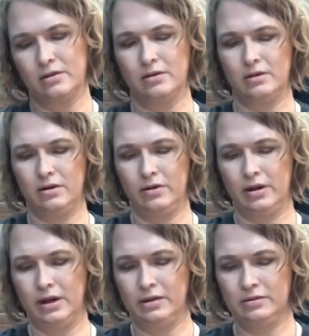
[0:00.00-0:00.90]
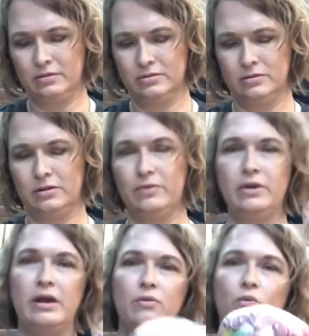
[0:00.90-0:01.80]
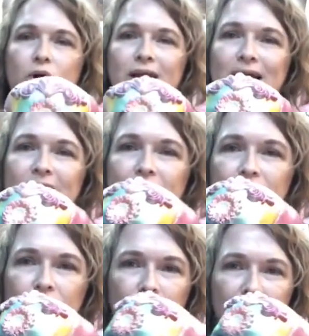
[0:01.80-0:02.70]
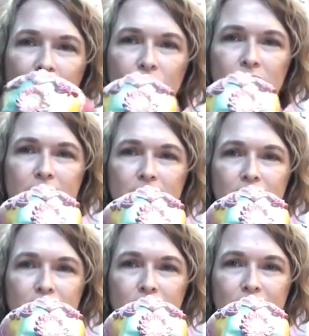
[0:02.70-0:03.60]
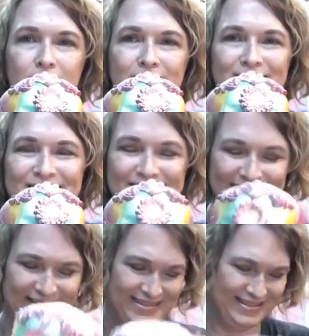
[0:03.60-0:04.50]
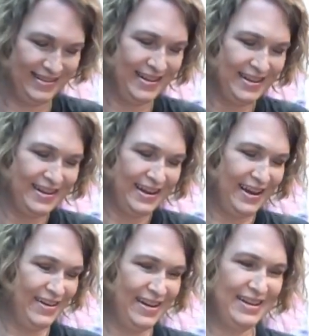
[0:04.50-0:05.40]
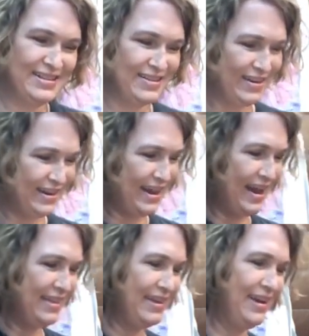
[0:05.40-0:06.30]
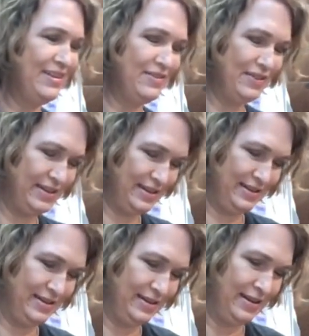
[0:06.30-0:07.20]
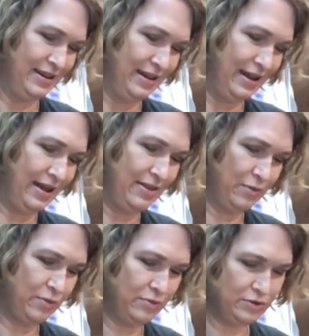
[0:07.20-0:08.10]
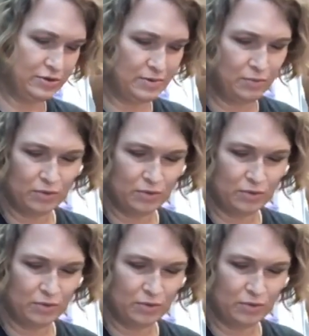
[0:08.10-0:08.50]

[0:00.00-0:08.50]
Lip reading: All right, so here we got one eye Willie. All right, let's go ahead and add the other one, and then we'll do some more